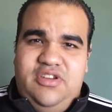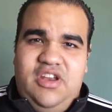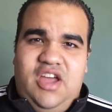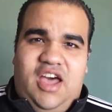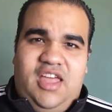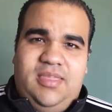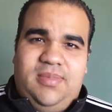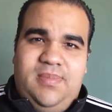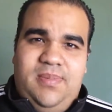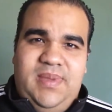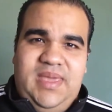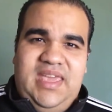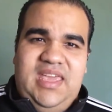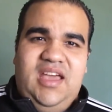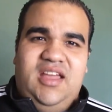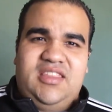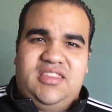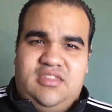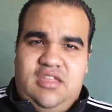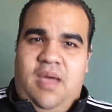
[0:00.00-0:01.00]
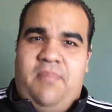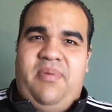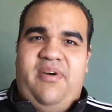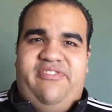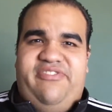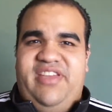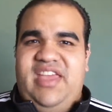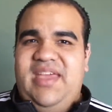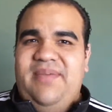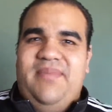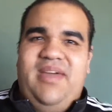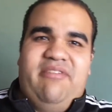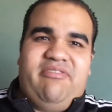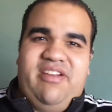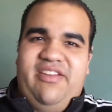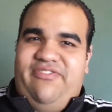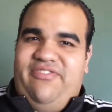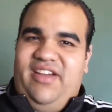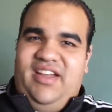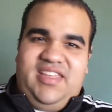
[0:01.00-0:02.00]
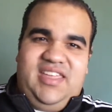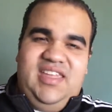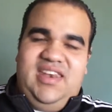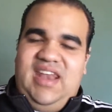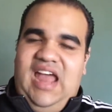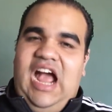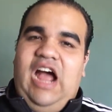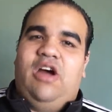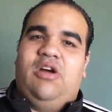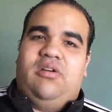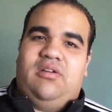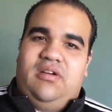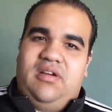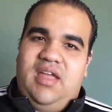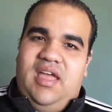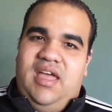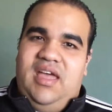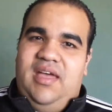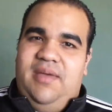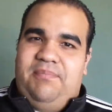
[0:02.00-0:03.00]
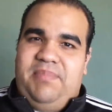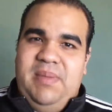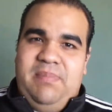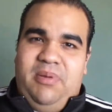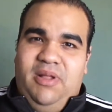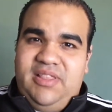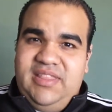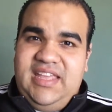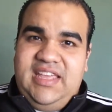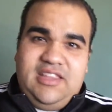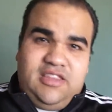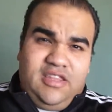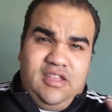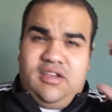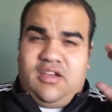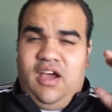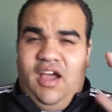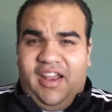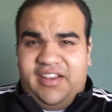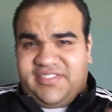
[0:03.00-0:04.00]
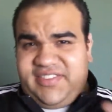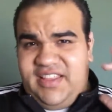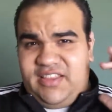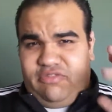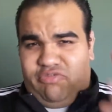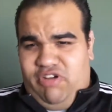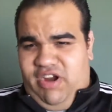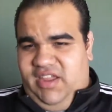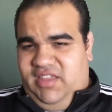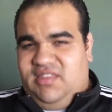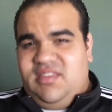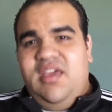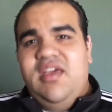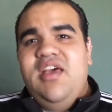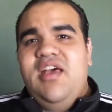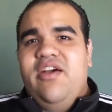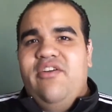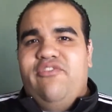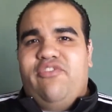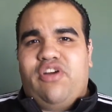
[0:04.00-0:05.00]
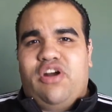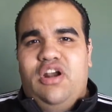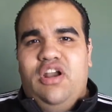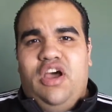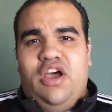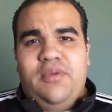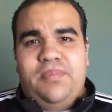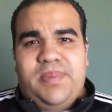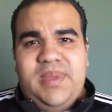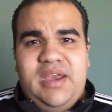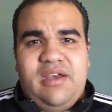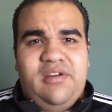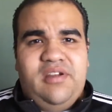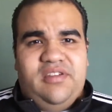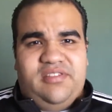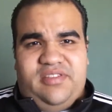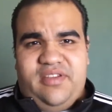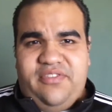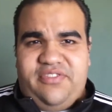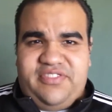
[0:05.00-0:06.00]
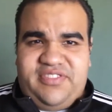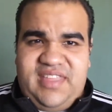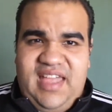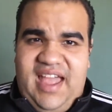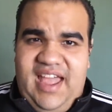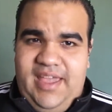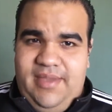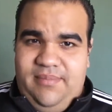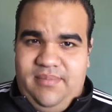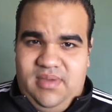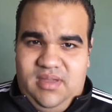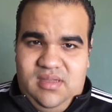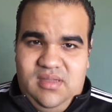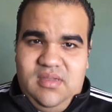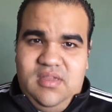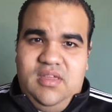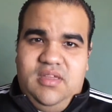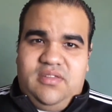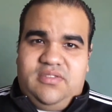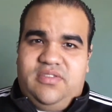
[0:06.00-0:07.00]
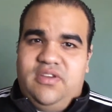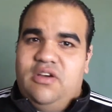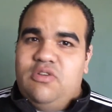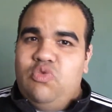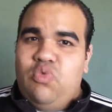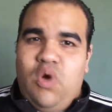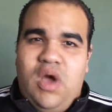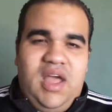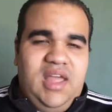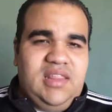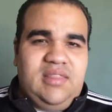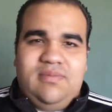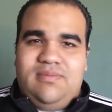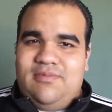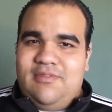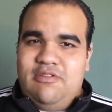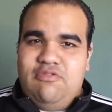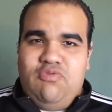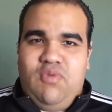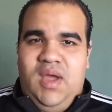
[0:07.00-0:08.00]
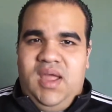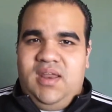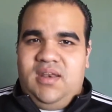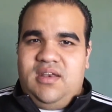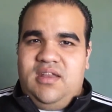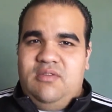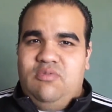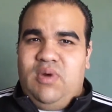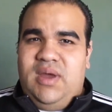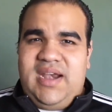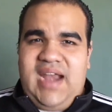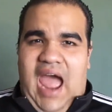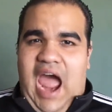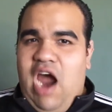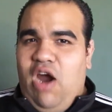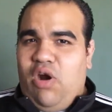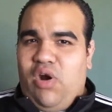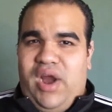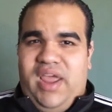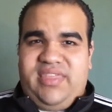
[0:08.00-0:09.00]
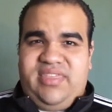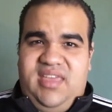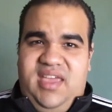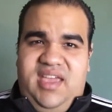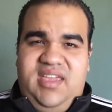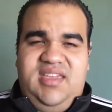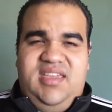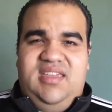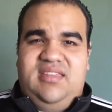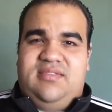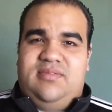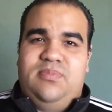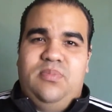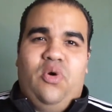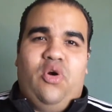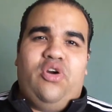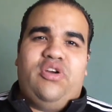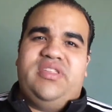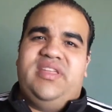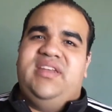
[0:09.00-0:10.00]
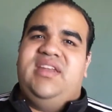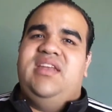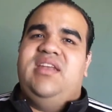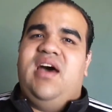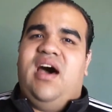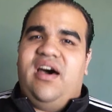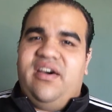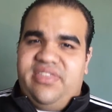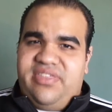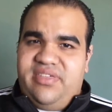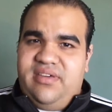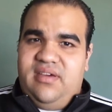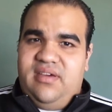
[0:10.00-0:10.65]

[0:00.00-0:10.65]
not be on top of him every fucking hour. People need to concentrate for long periods of time. So one hour a day is more than enough